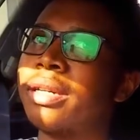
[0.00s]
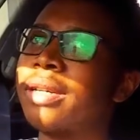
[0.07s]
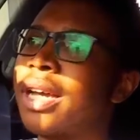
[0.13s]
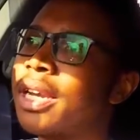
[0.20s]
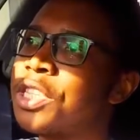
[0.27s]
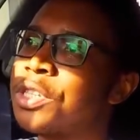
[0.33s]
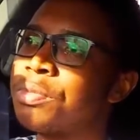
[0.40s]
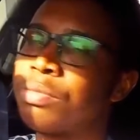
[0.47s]
And
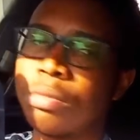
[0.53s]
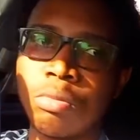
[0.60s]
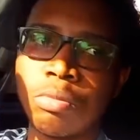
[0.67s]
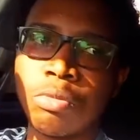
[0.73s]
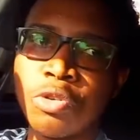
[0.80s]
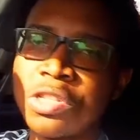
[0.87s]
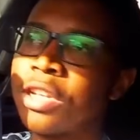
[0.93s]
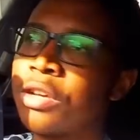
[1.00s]
it's
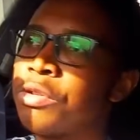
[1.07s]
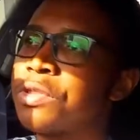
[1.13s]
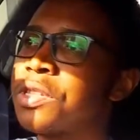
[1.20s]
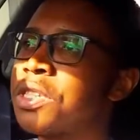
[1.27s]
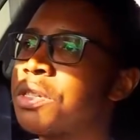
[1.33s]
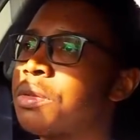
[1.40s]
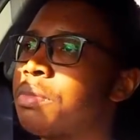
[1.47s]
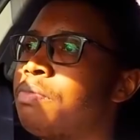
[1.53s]
mostly because
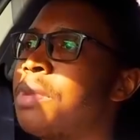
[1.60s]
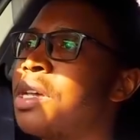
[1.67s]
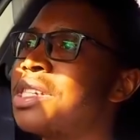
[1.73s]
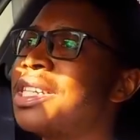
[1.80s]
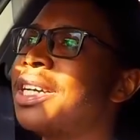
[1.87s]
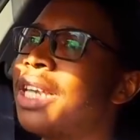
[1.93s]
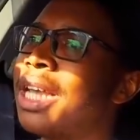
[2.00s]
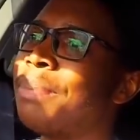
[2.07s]
it's
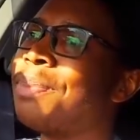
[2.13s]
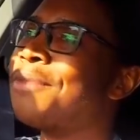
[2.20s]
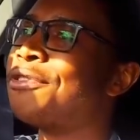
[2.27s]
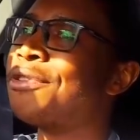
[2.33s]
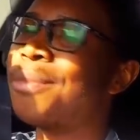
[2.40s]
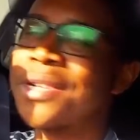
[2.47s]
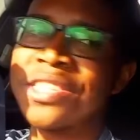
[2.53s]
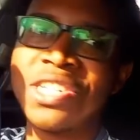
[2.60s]
basically a
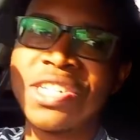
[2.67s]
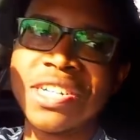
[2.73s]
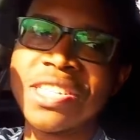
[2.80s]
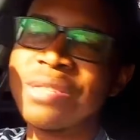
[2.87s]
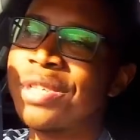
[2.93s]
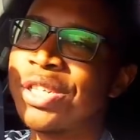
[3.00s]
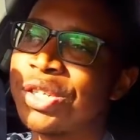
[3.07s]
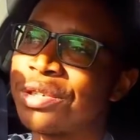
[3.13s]
performance
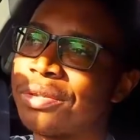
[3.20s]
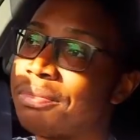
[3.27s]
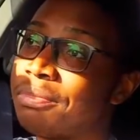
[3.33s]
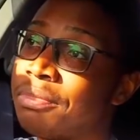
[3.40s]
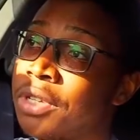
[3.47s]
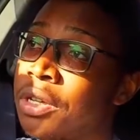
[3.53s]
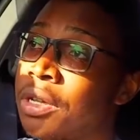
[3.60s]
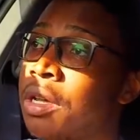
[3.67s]

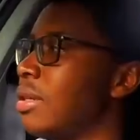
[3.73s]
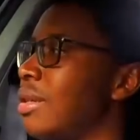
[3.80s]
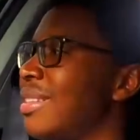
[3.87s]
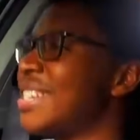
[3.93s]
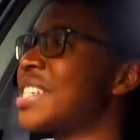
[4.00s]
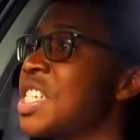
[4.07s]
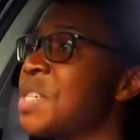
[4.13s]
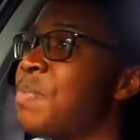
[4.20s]
transmission.
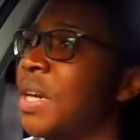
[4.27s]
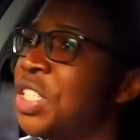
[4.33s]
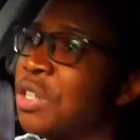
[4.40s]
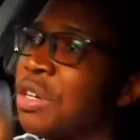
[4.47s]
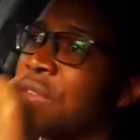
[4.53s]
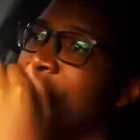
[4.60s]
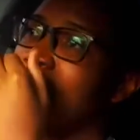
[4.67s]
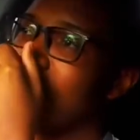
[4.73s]
The
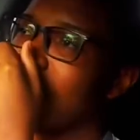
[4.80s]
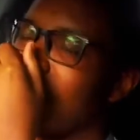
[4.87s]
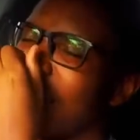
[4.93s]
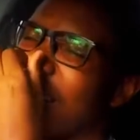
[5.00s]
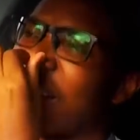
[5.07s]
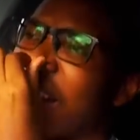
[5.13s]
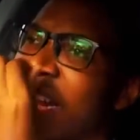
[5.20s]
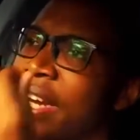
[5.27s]
suspension of the car,
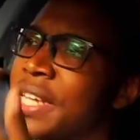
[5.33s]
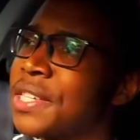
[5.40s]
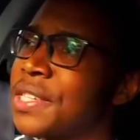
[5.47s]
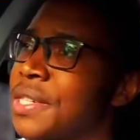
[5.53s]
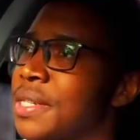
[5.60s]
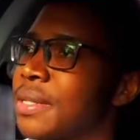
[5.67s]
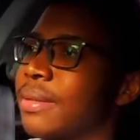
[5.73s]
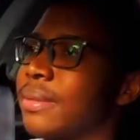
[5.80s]
the ride
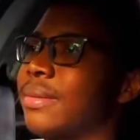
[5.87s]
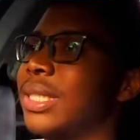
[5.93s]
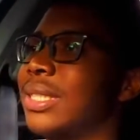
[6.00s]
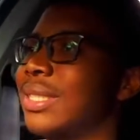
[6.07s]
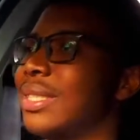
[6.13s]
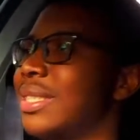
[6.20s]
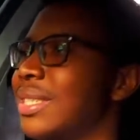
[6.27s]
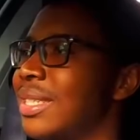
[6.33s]
is,
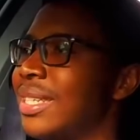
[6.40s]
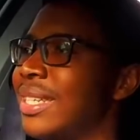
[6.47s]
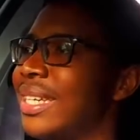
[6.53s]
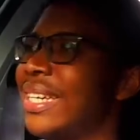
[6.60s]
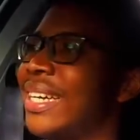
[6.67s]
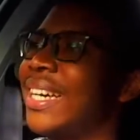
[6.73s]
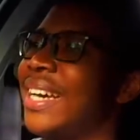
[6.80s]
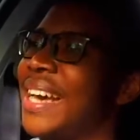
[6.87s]

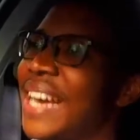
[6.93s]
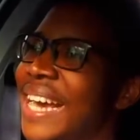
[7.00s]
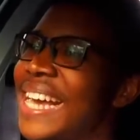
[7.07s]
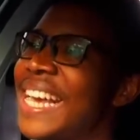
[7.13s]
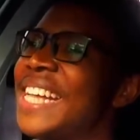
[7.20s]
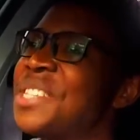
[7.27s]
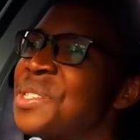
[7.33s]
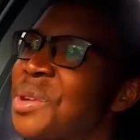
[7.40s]

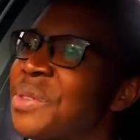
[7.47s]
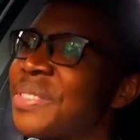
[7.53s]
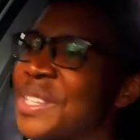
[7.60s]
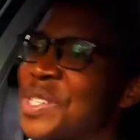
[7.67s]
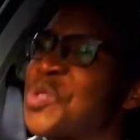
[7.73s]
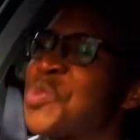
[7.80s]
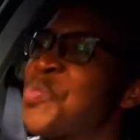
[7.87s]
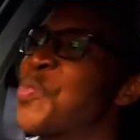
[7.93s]
it's not the
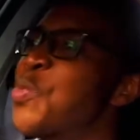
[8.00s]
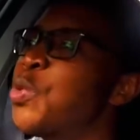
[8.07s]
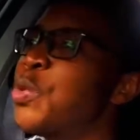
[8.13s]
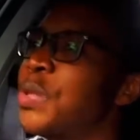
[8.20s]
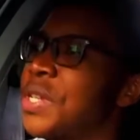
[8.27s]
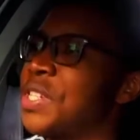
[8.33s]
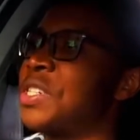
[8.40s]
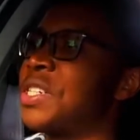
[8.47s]

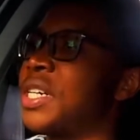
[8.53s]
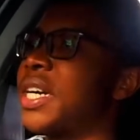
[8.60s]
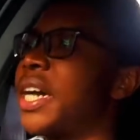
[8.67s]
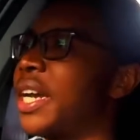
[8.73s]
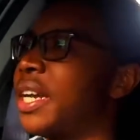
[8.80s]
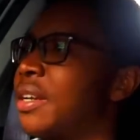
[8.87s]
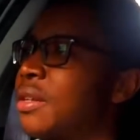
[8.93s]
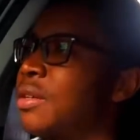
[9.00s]
smoothest
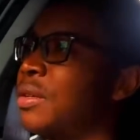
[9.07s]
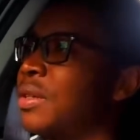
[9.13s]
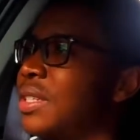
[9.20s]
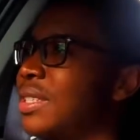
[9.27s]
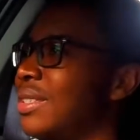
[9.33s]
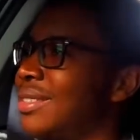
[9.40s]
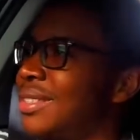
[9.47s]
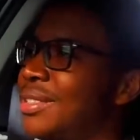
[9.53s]
ride,
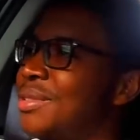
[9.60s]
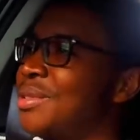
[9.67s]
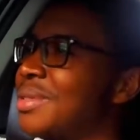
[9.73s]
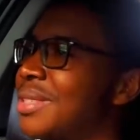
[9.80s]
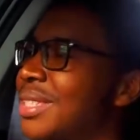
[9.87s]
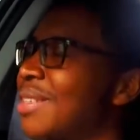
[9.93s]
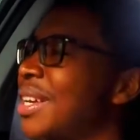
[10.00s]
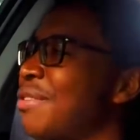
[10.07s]
you
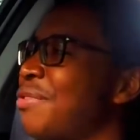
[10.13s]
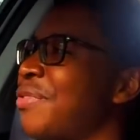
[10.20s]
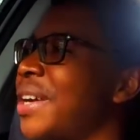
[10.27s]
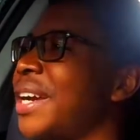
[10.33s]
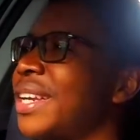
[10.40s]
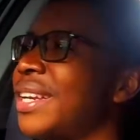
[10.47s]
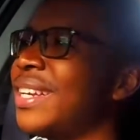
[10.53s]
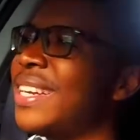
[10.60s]
know. Okay,
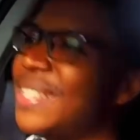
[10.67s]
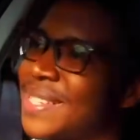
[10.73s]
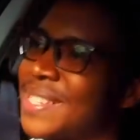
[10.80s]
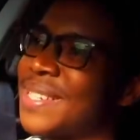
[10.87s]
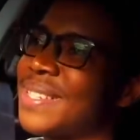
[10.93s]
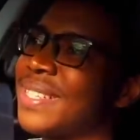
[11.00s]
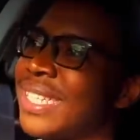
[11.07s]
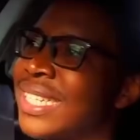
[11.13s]
fine,
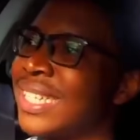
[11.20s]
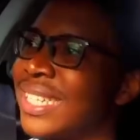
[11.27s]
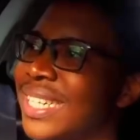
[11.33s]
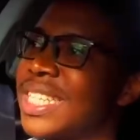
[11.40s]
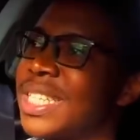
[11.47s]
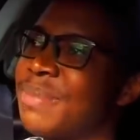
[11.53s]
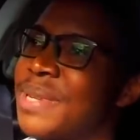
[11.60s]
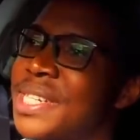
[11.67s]
it's
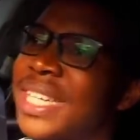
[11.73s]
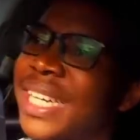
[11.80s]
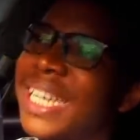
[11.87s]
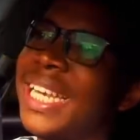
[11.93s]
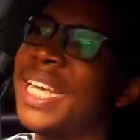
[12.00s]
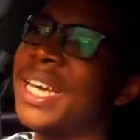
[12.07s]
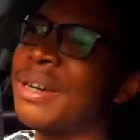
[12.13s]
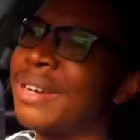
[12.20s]

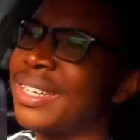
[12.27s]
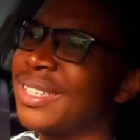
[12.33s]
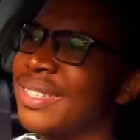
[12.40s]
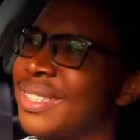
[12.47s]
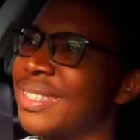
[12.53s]
basically a